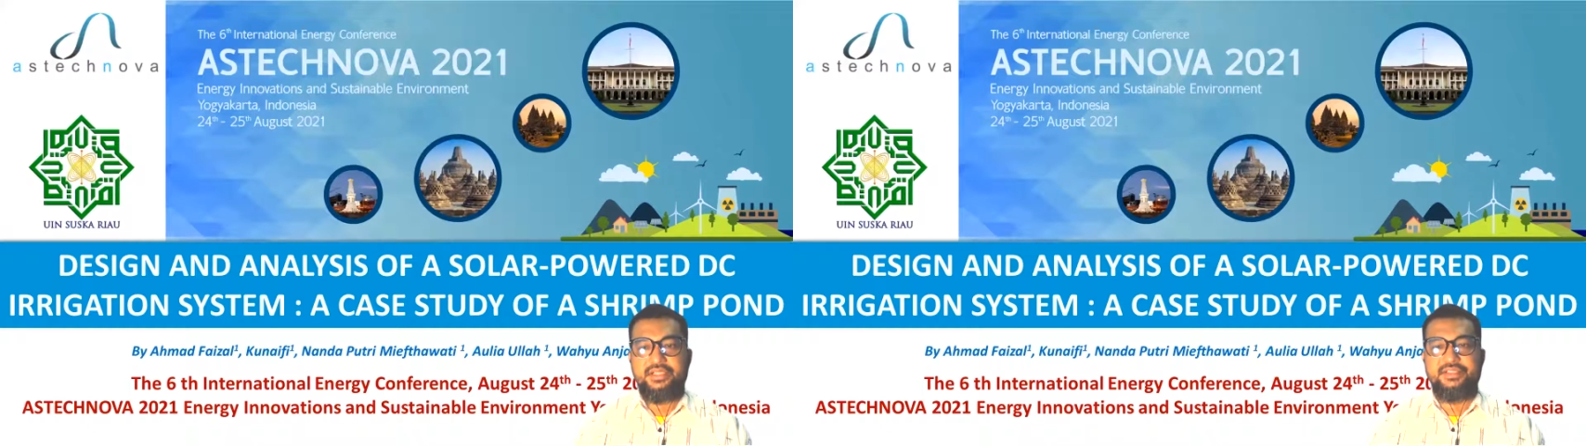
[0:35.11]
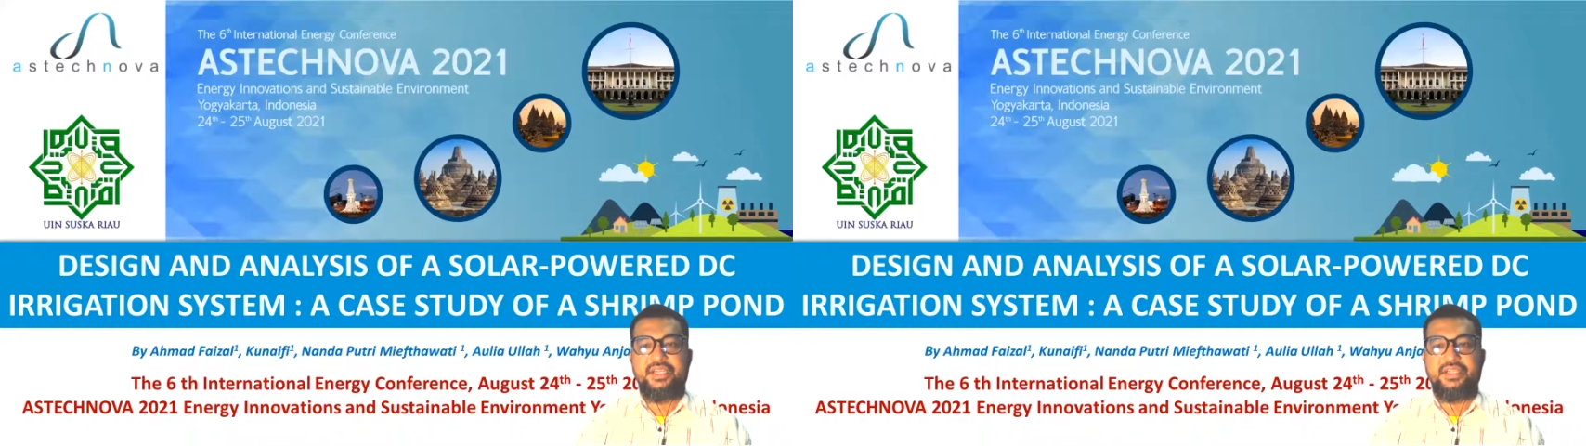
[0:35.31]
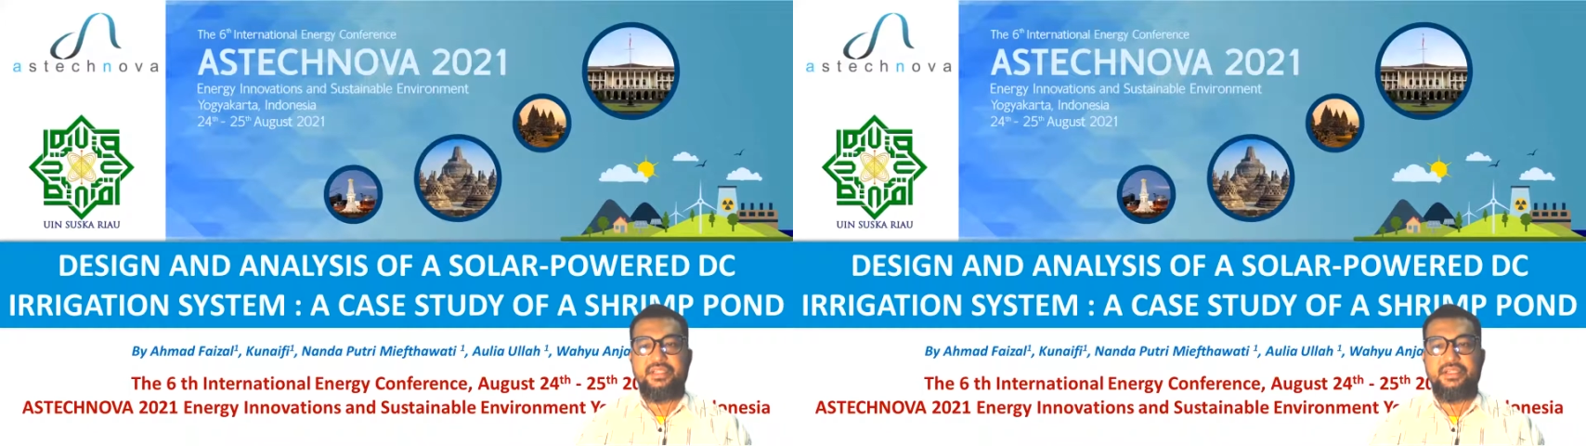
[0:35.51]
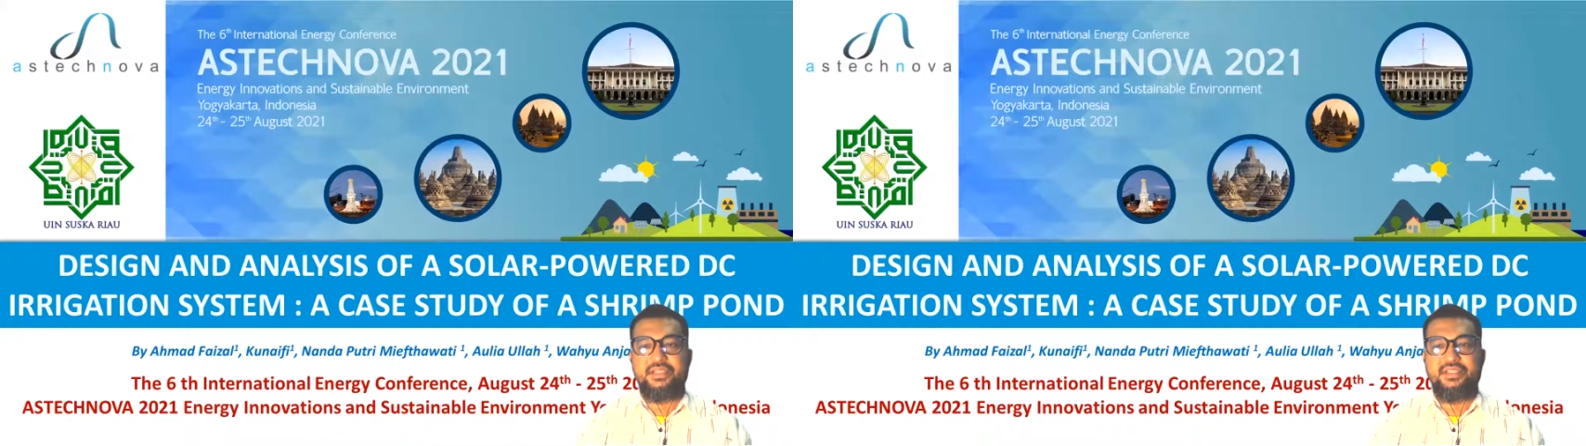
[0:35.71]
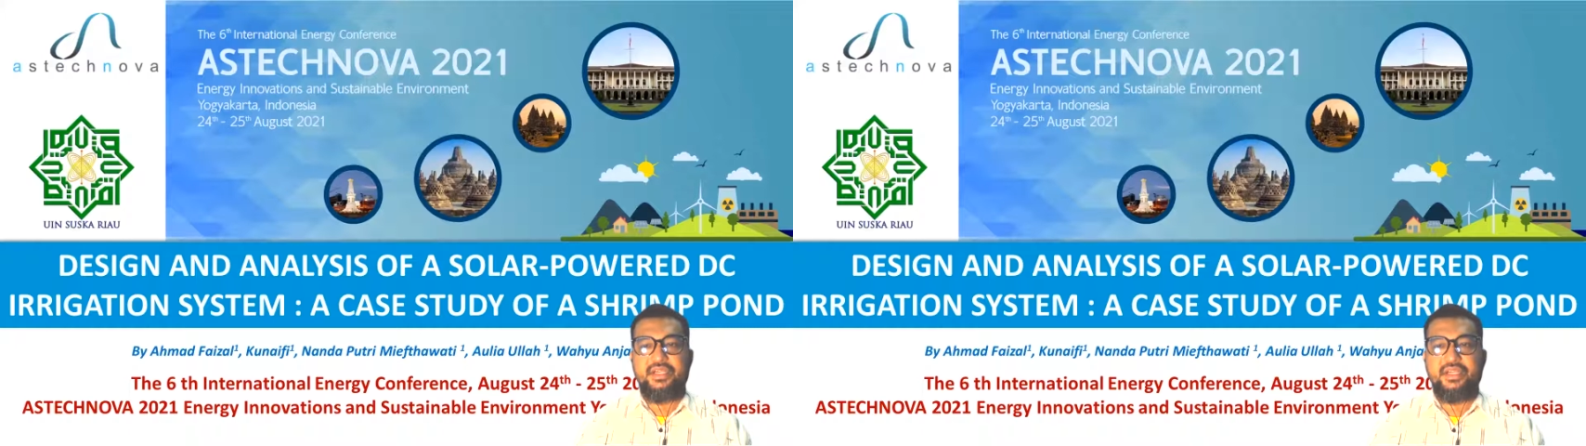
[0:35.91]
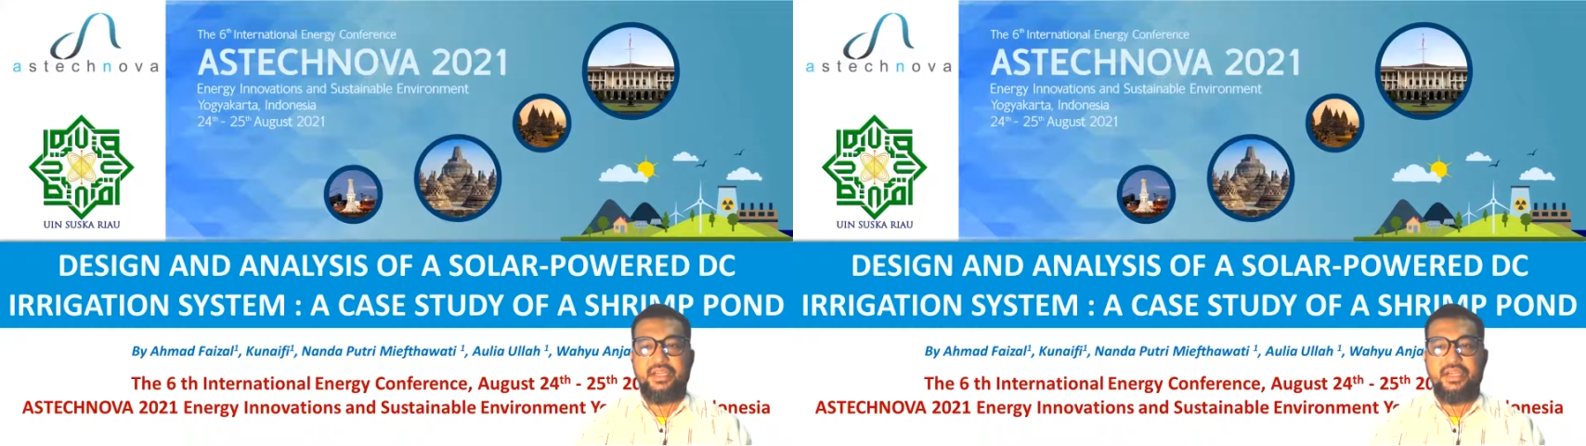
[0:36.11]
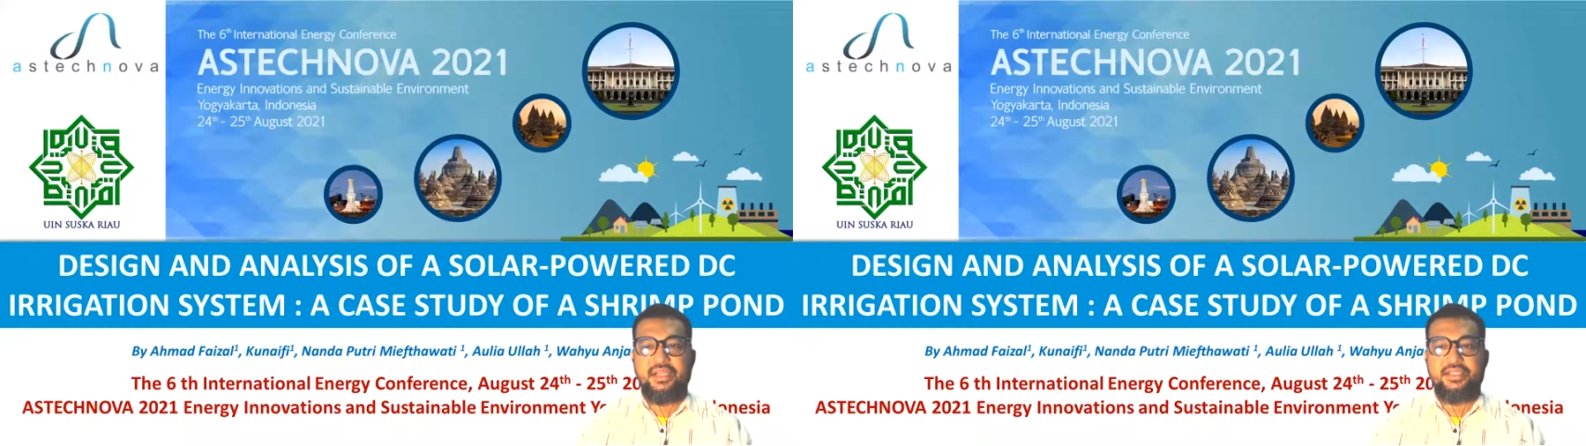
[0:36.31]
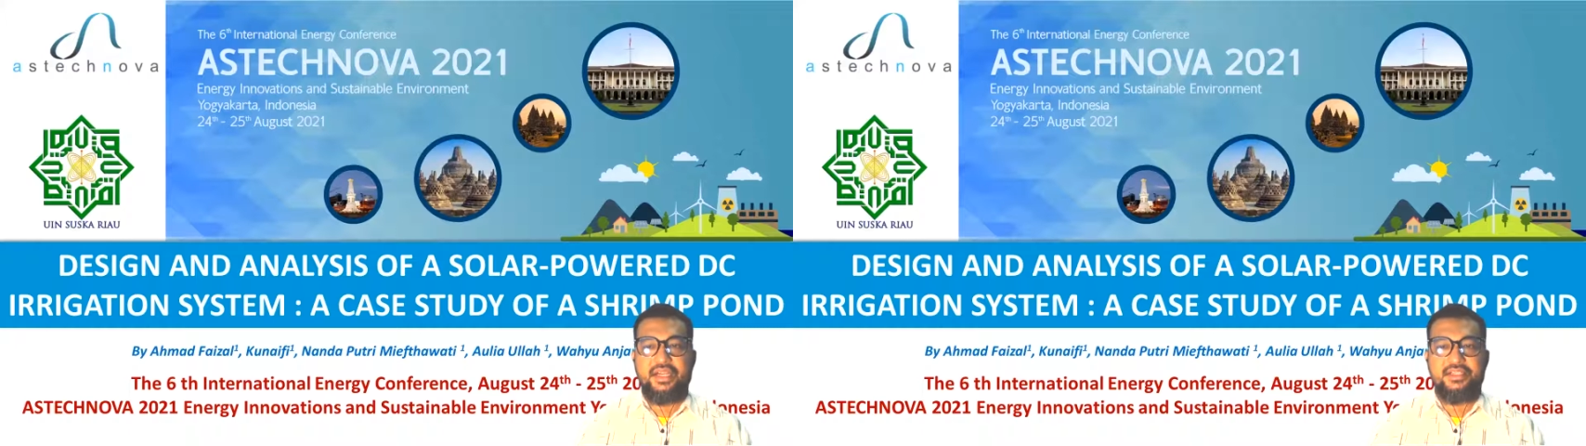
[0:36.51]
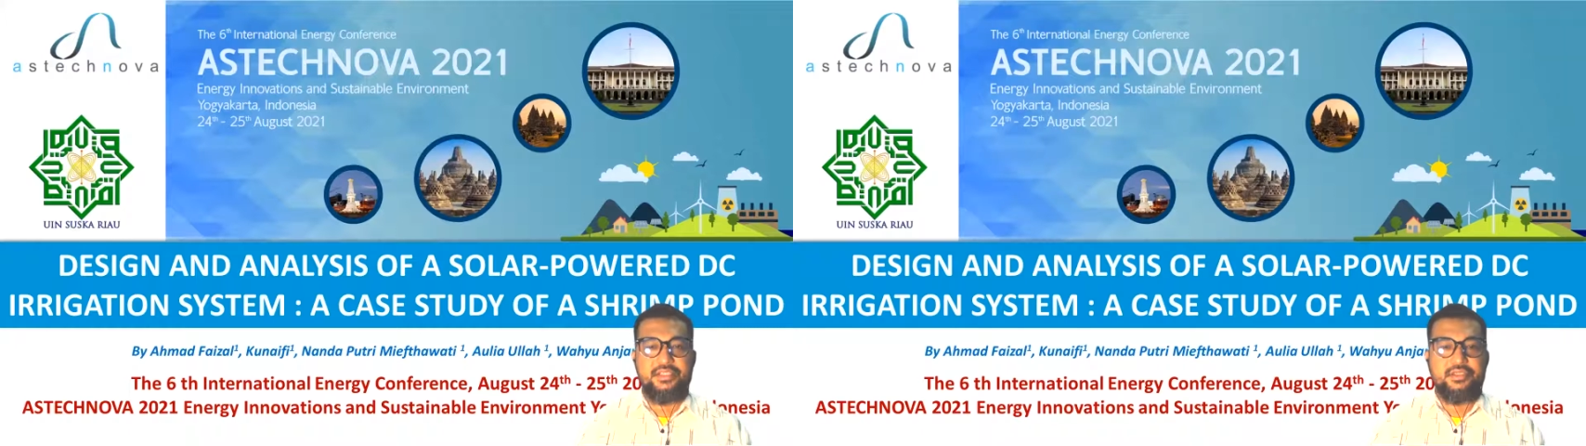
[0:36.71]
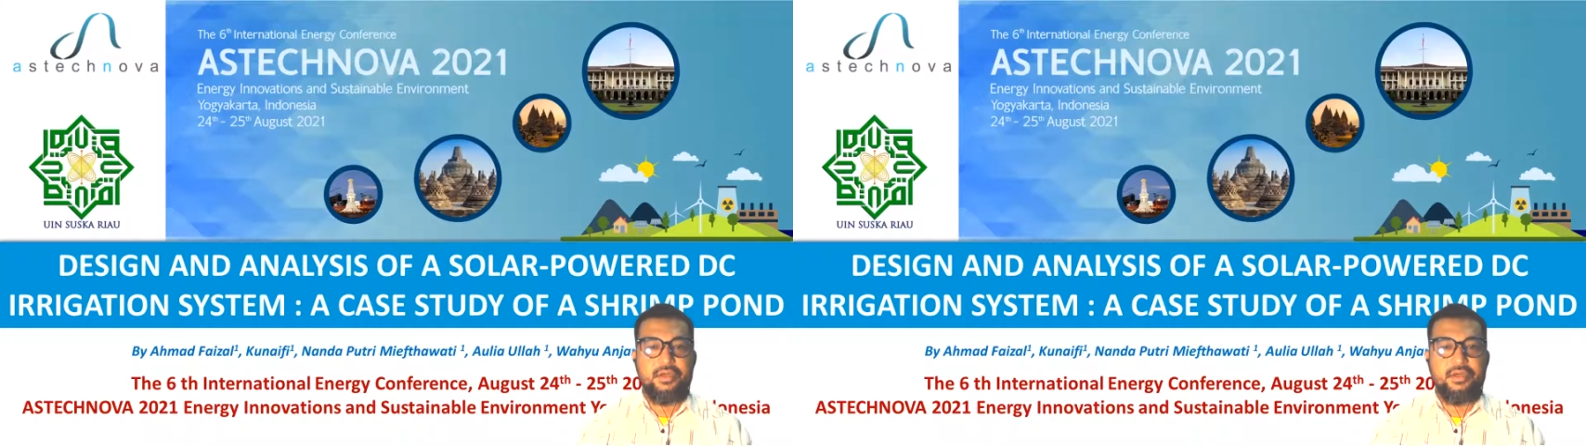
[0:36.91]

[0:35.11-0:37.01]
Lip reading: entitled Design and Analysis